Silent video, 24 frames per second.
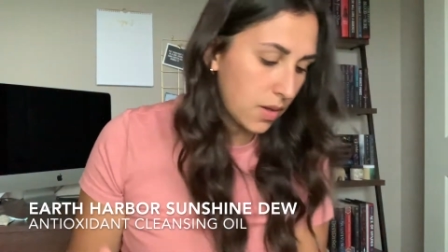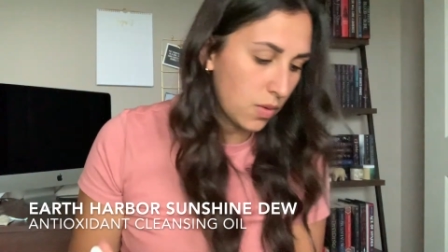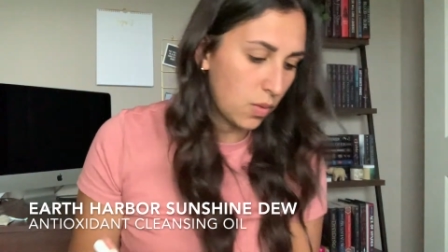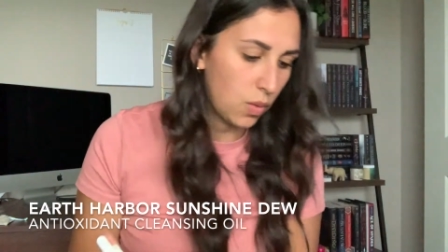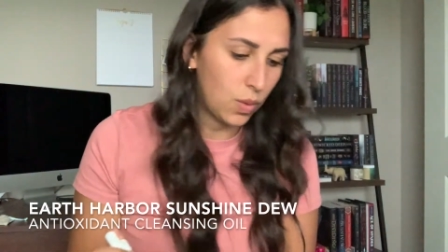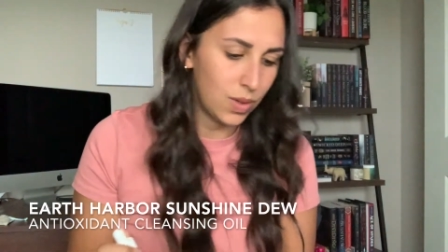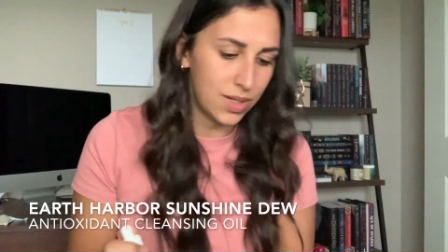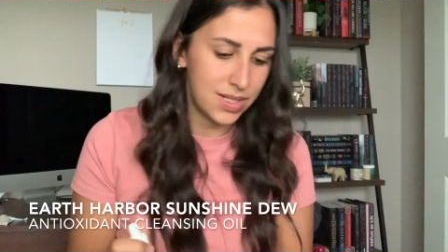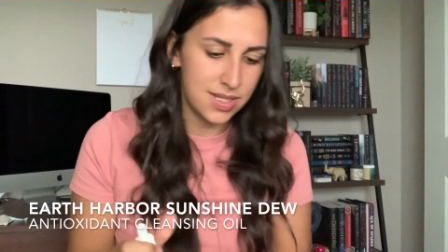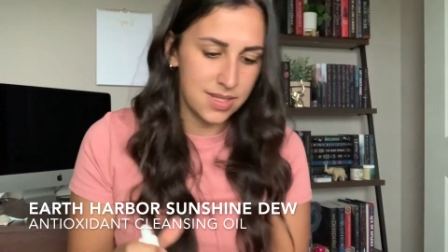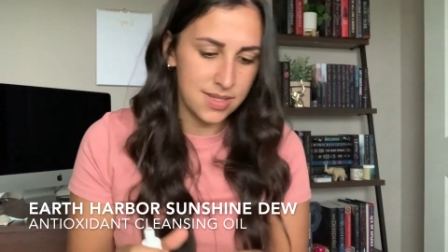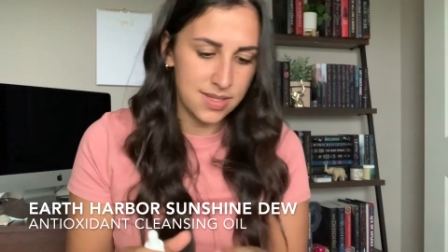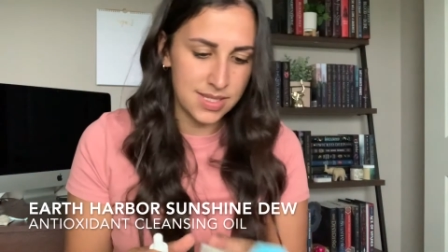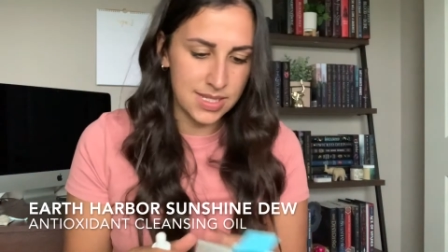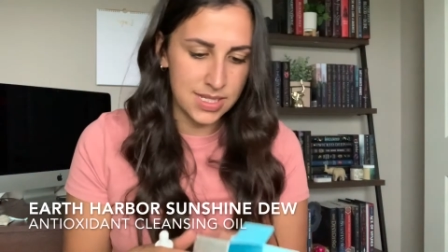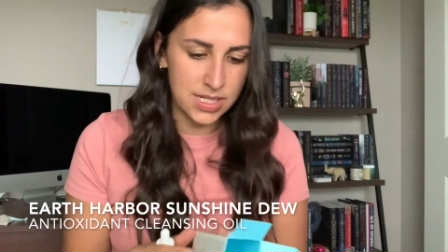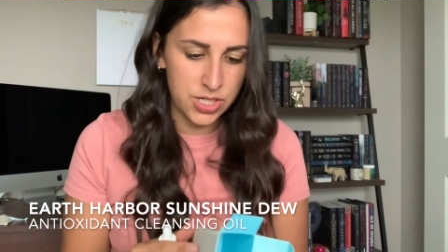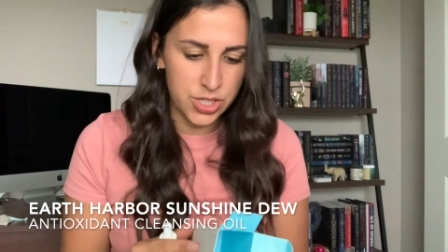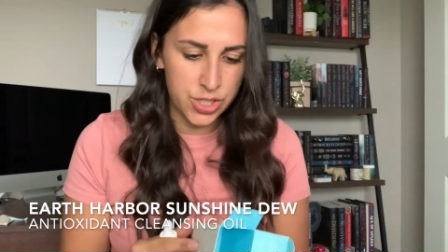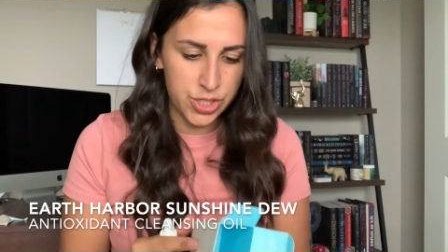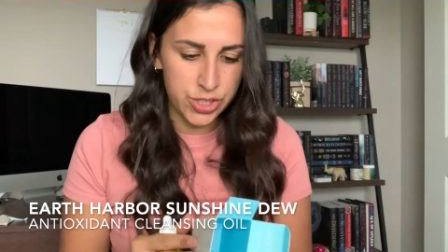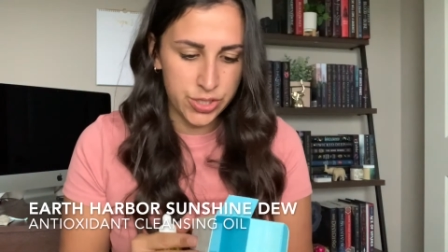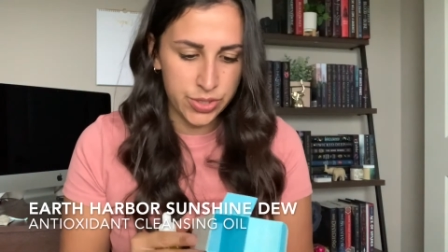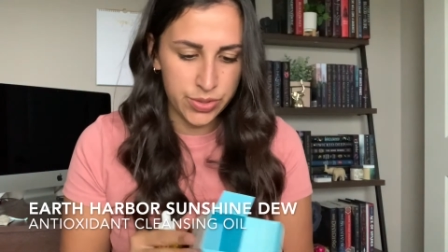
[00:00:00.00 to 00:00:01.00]
What does it
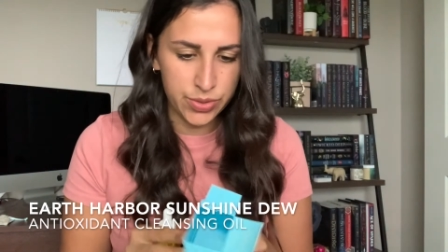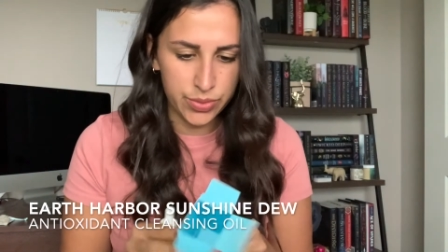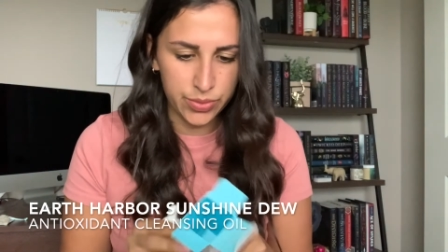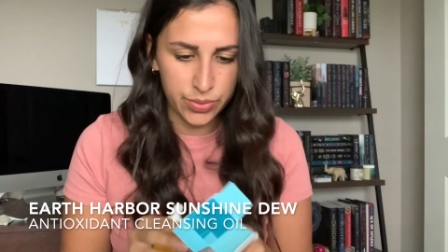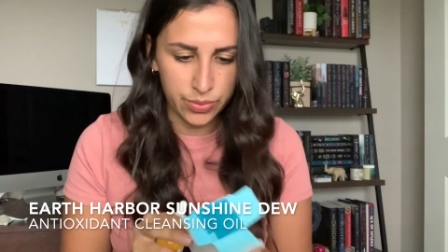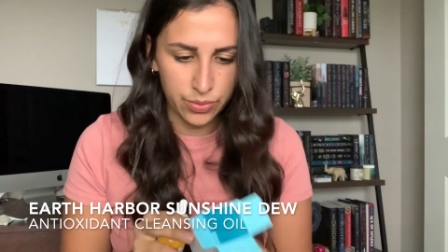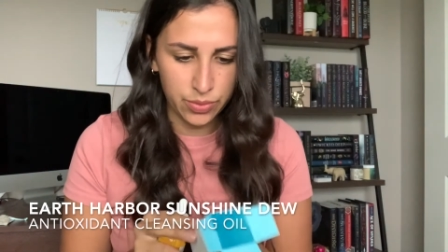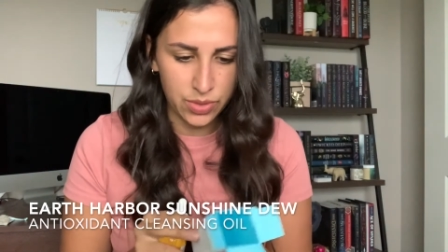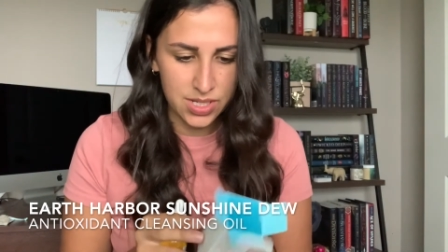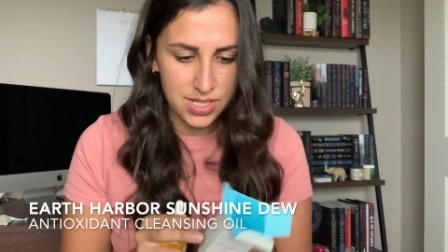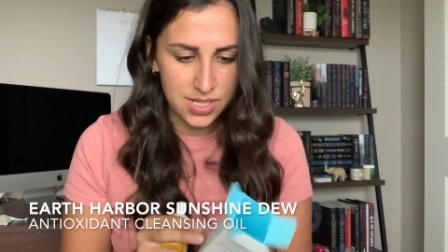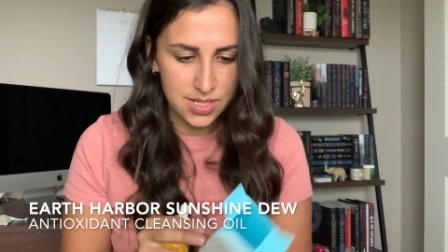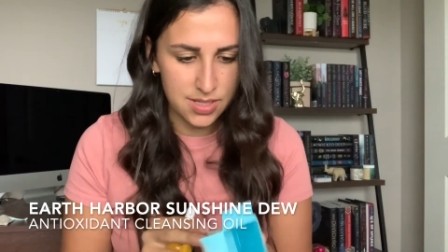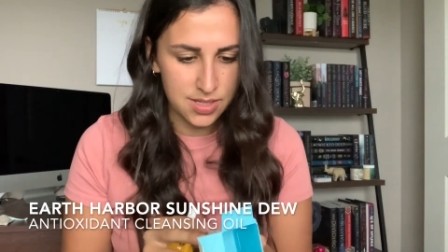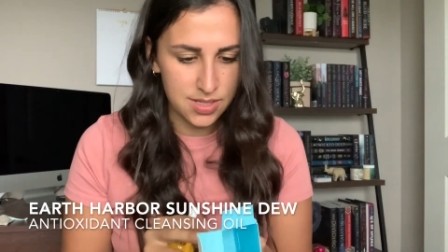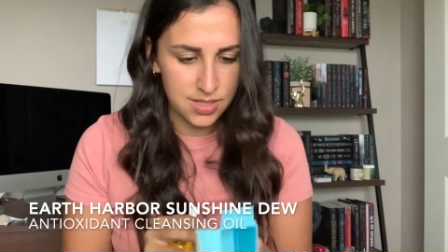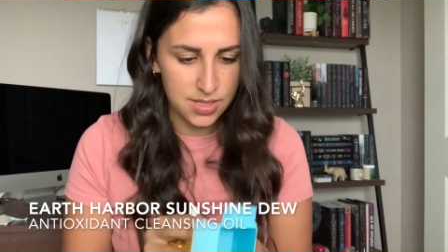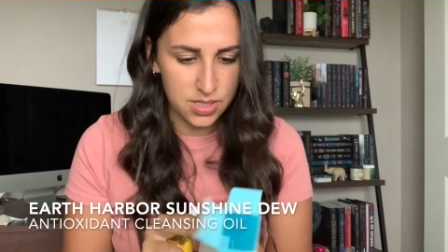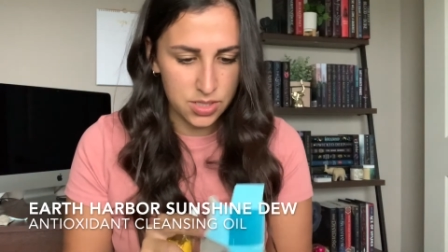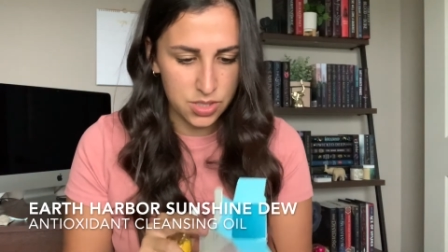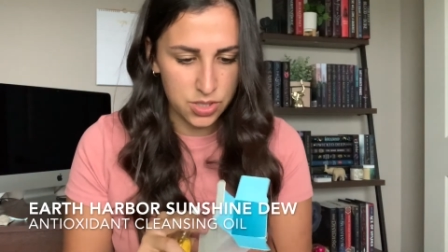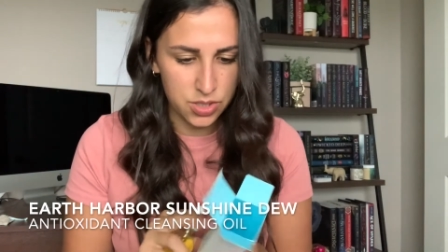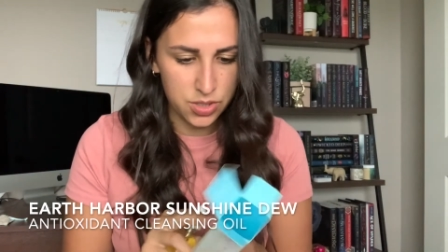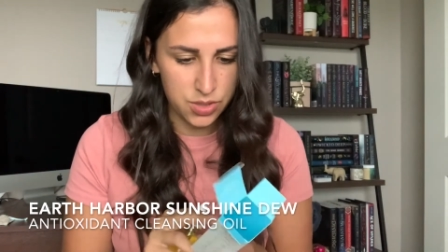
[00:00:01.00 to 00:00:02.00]
do? What does it
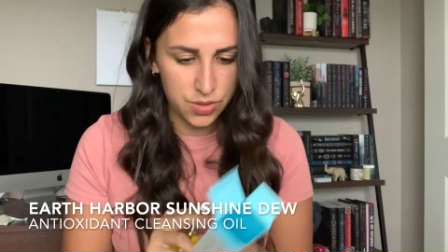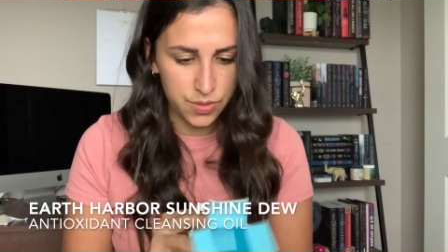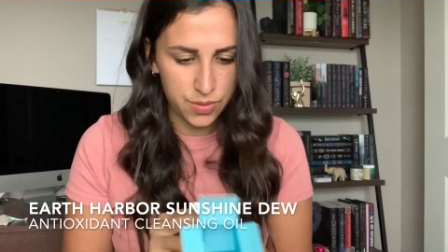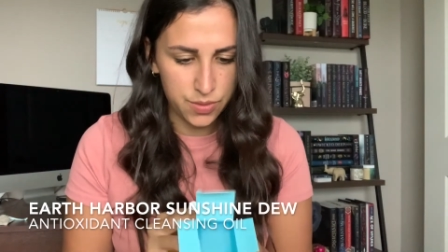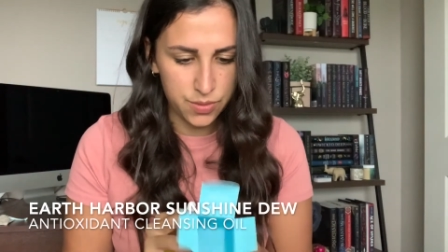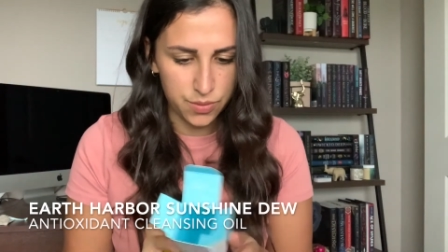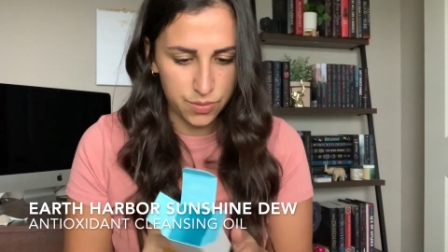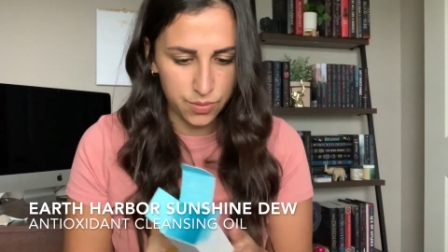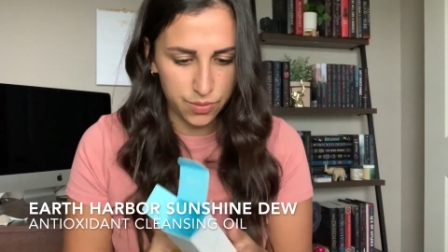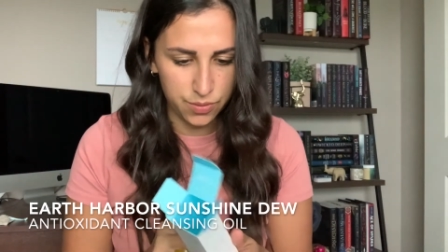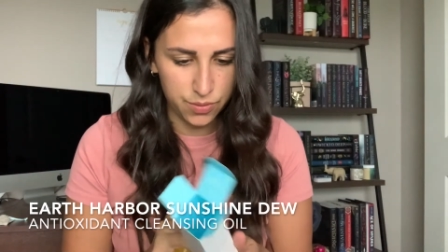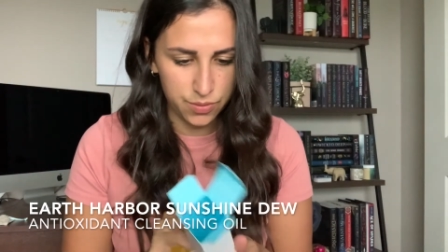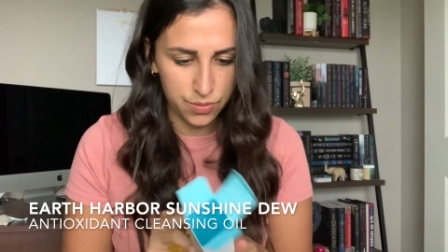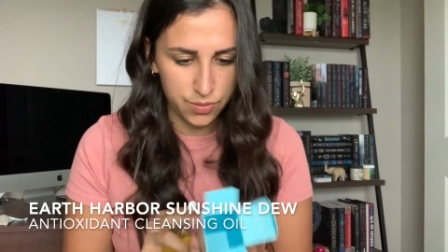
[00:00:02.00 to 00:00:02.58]
do?